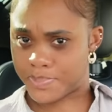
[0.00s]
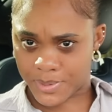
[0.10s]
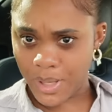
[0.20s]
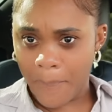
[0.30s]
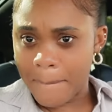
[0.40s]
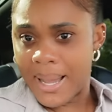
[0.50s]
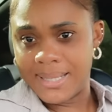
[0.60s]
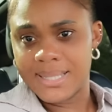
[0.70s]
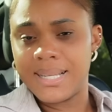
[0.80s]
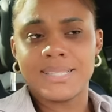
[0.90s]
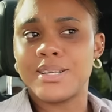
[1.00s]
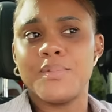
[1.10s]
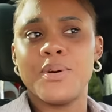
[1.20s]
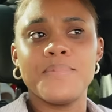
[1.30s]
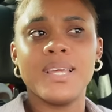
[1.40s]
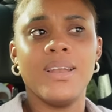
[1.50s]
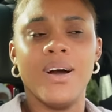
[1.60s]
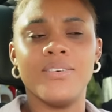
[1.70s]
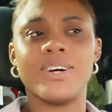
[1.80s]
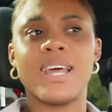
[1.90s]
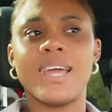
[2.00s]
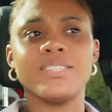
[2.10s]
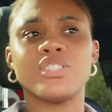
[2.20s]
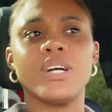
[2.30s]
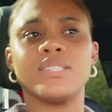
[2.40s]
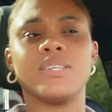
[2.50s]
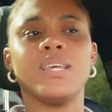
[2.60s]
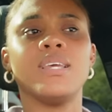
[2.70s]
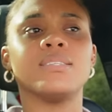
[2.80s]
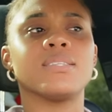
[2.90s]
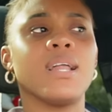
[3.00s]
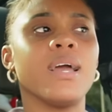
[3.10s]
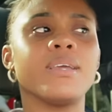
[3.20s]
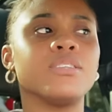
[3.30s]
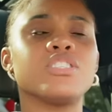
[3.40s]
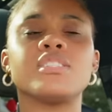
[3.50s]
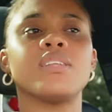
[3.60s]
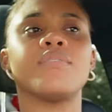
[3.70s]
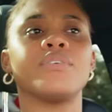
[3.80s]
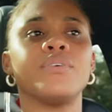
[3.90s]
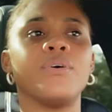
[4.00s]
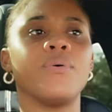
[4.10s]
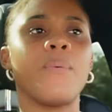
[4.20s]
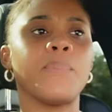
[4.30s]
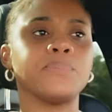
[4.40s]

something might you know something with me love and I enjoy to eat. Like you just never know.